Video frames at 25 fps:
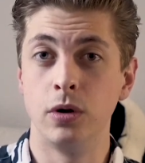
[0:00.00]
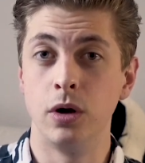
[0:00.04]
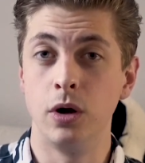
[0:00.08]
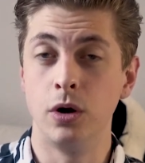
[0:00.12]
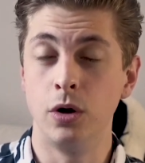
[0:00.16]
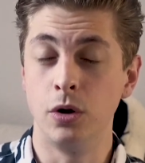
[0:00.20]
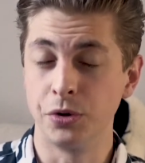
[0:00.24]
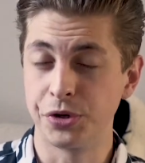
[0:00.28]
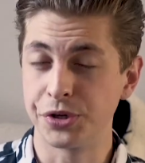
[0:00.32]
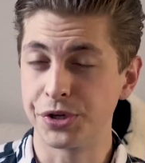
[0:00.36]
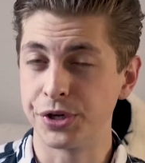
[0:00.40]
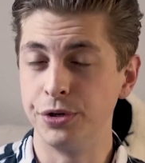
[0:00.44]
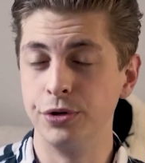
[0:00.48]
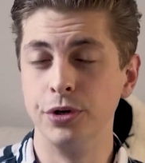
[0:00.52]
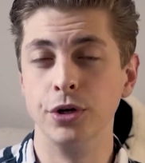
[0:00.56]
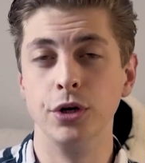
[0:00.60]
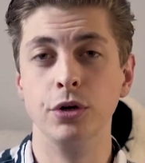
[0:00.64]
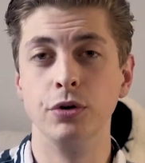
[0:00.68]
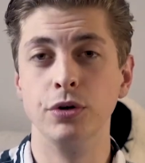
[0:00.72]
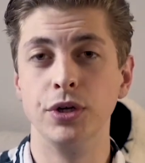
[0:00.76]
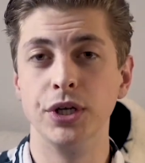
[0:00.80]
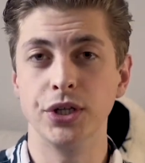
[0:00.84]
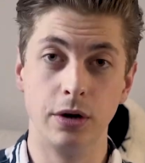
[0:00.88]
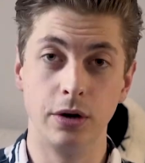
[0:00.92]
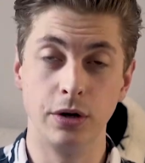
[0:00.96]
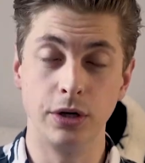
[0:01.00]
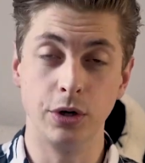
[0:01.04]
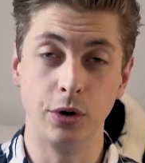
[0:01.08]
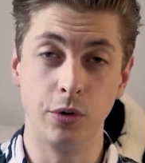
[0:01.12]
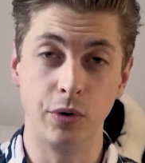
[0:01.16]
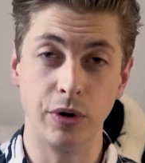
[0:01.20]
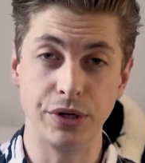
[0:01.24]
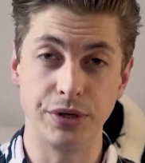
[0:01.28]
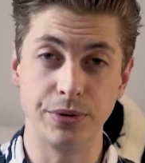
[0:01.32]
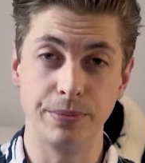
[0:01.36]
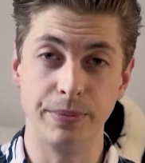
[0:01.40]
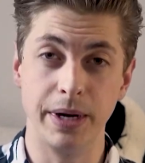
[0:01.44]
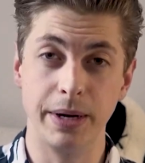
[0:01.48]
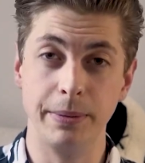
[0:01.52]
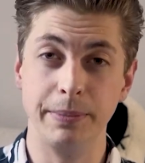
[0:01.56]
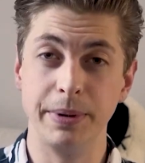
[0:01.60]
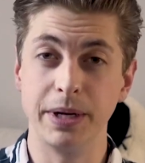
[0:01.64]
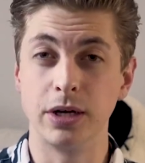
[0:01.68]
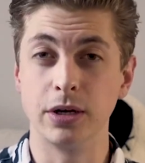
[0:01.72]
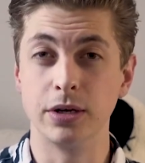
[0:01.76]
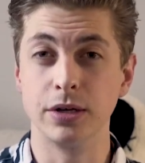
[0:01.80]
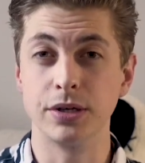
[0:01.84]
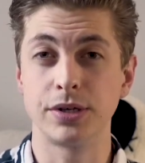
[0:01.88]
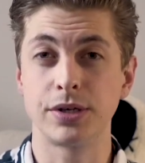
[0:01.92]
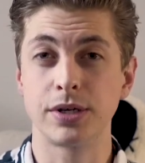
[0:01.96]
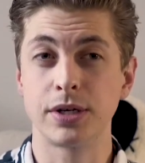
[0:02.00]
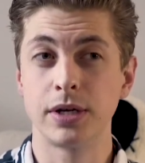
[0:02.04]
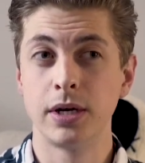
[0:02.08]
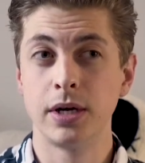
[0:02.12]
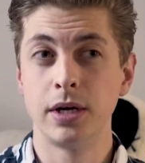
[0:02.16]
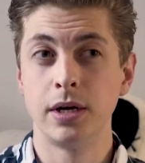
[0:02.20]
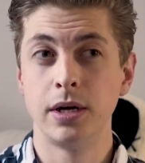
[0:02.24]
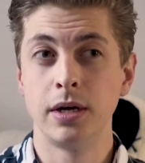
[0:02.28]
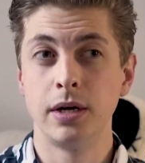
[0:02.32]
also note it on your resume, because